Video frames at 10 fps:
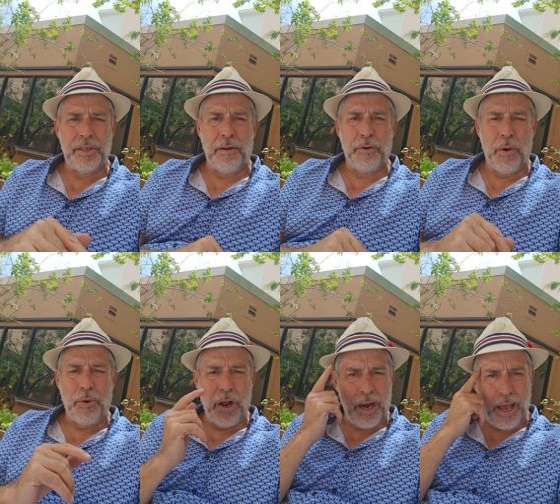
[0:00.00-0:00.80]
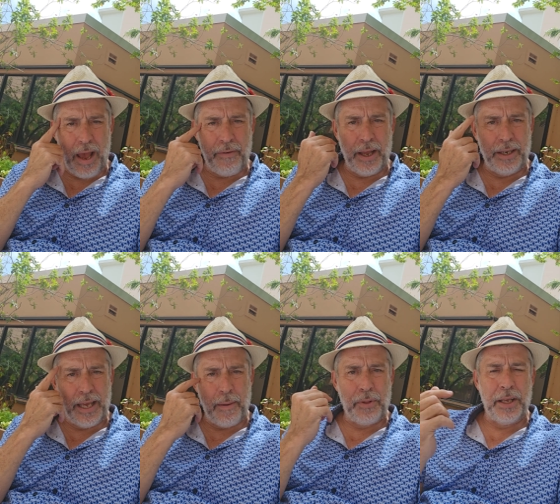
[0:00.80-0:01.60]
stuff going on. I have
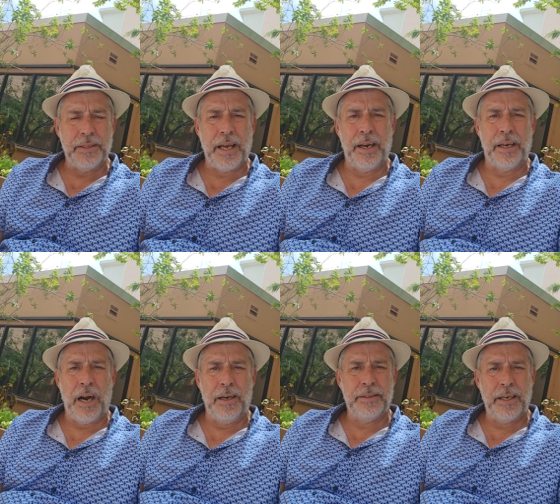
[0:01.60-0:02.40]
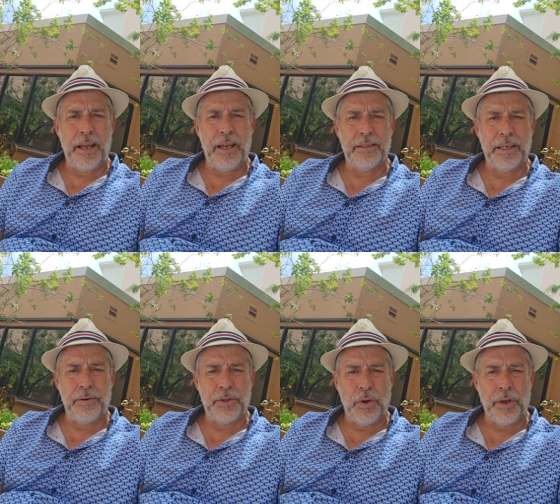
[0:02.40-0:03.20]
handicapped the entire card today at
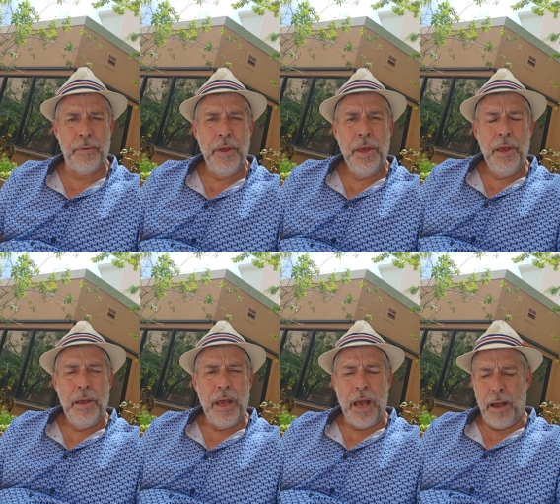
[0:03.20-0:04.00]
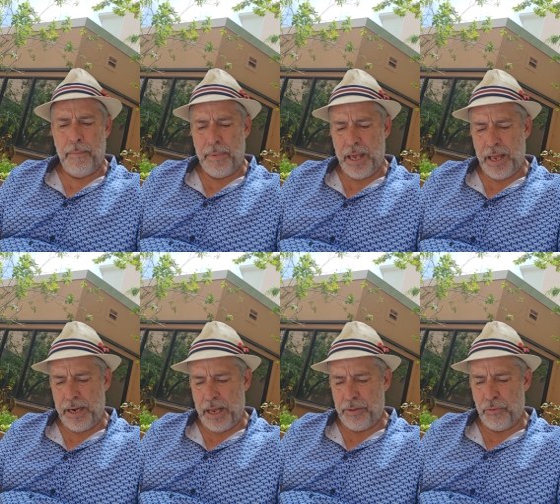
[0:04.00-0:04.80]
Saratoga. Um,
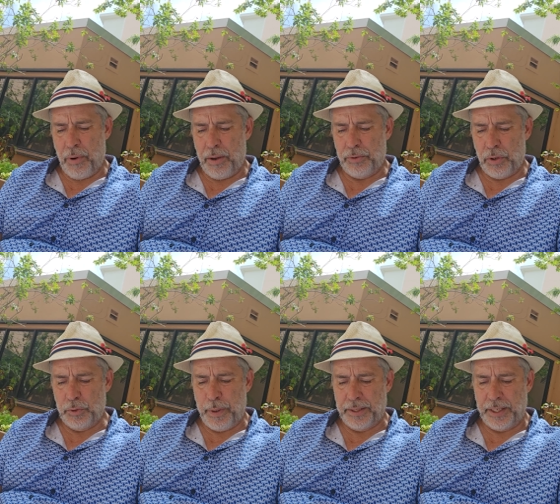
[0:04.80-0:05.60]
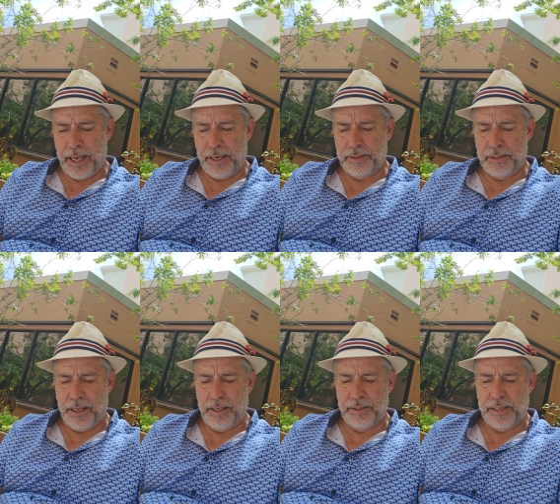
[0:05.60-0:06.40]
and I threw out those picks. Again, it's
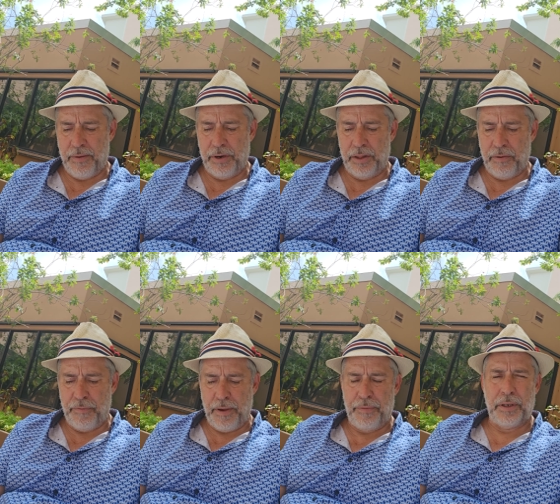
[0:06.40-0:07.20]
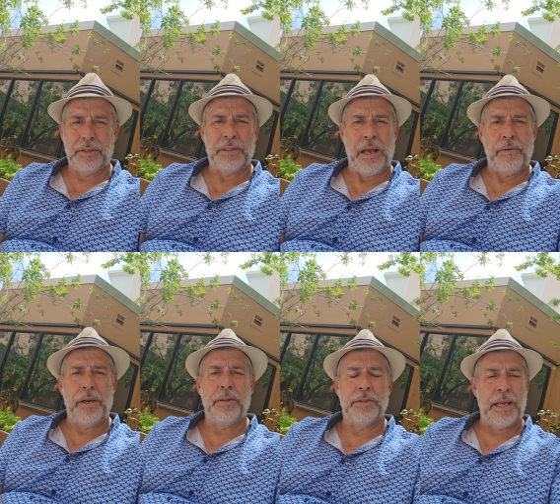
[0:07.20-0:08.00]
the 7 and the 5th and the 7
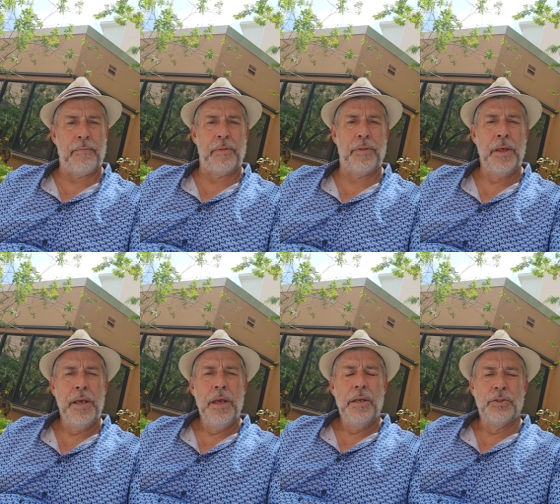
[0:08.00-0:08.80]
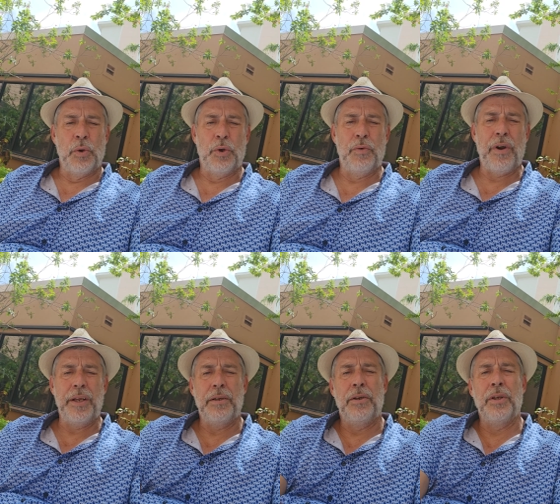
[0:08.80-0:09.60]
and the 7th. So good,
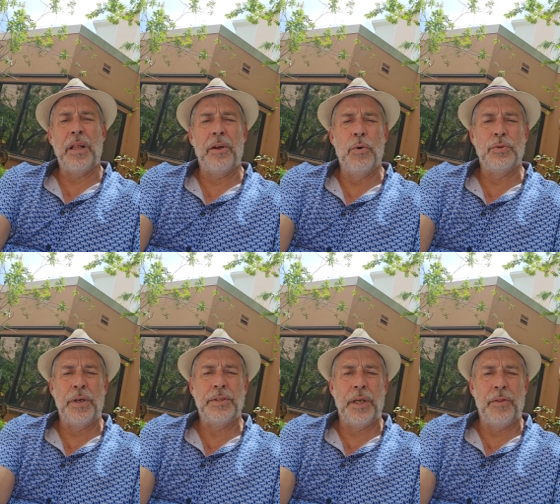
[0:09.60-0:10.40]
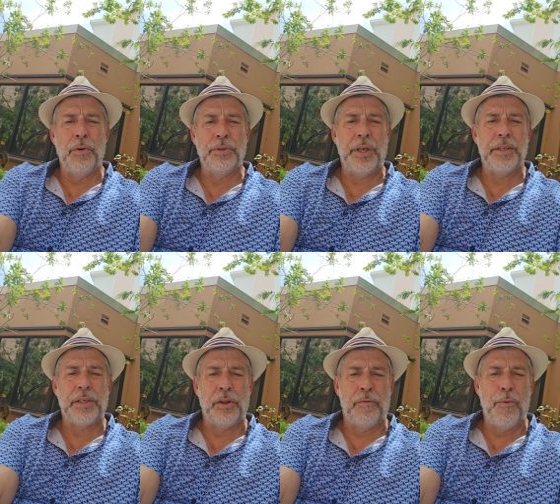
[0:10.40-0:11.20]
good luck, West Racing
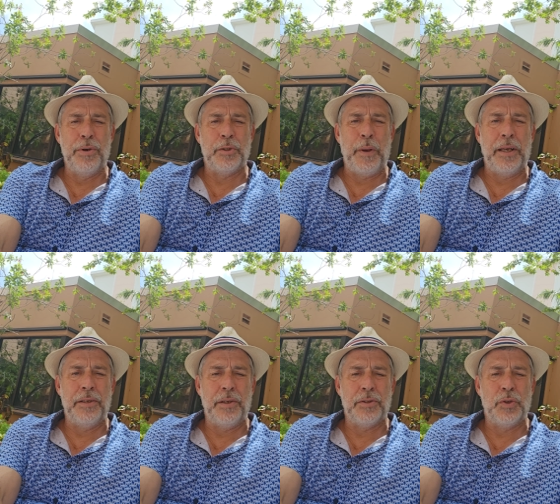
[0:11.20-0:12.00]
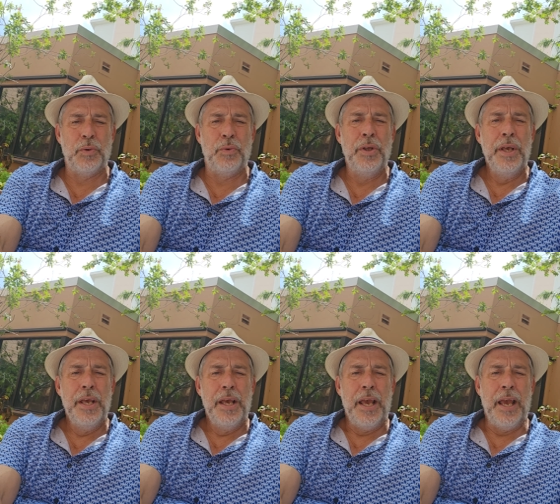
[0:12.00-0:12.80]
enthusiasts. I look forward to speaking to you soon.
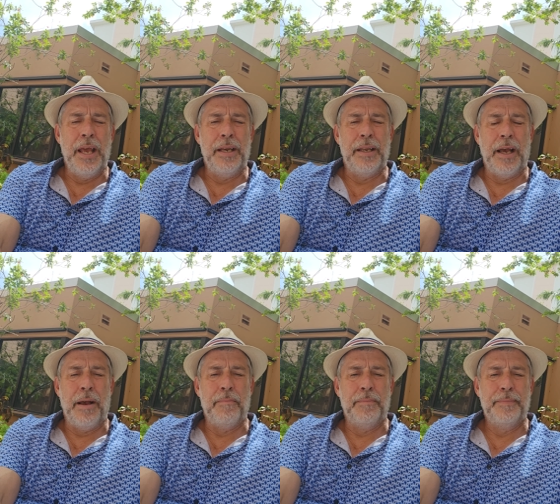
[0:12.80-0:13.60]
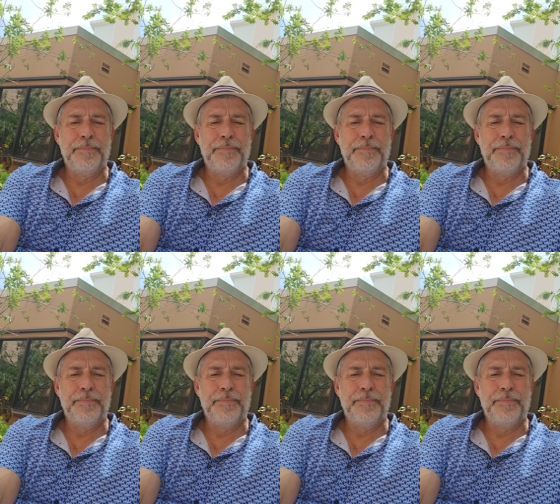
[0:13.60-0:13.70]
And, um,